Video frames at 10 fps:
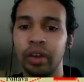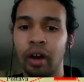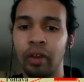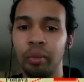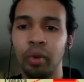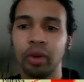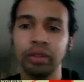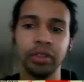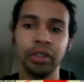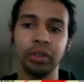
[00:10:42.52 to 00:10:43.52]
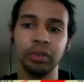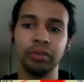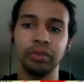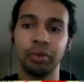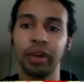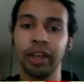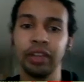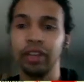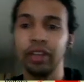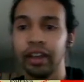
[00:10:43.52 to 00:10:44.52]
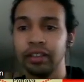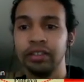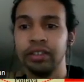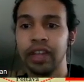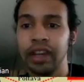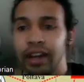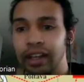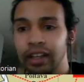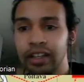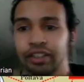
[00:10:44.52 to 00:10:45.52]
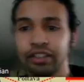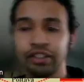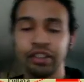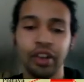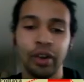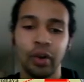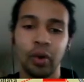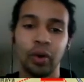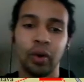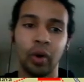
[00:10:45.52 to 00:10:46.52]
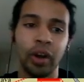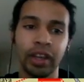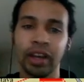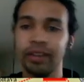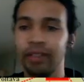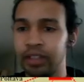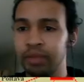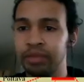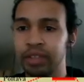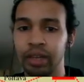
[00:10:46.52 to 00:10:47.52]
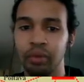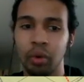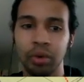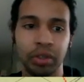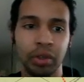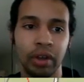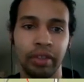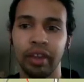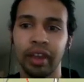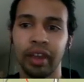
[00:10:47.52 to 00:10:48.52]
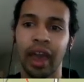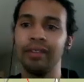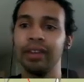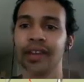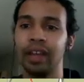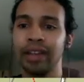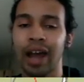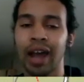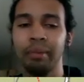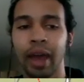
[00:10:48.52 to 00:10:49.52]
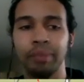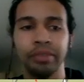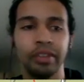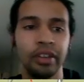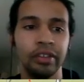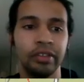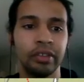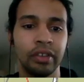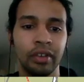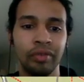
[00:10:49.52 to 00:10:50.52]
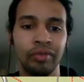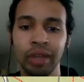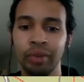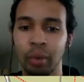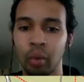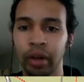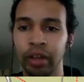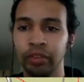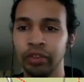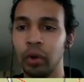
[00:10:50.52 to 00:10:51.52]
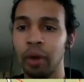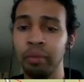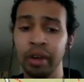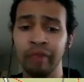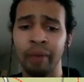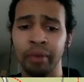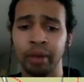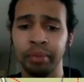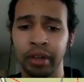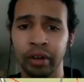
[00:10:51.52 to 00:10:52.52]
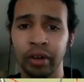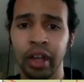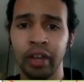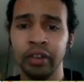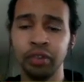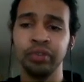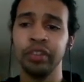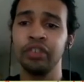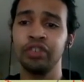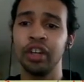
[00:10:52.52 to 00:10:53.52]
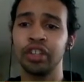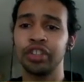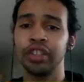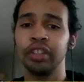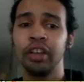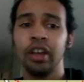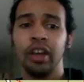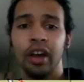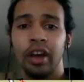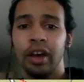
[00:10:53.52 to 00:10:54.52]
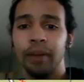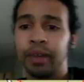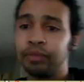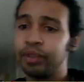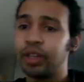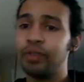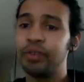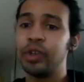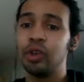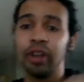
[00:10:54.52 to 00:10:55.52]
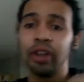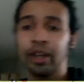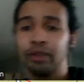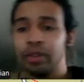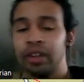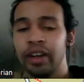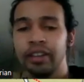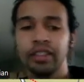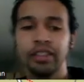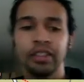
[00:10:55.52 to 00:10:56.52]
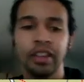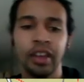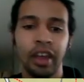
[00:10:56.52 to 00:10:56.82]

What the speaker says: on the more, if you want to get into like data analytics or any kind of like deep study of World War II, I think having that time lapse is really rewarding. So I'm going to wrap it up here. This was the introduction. Definitely give the video a like if you liked it.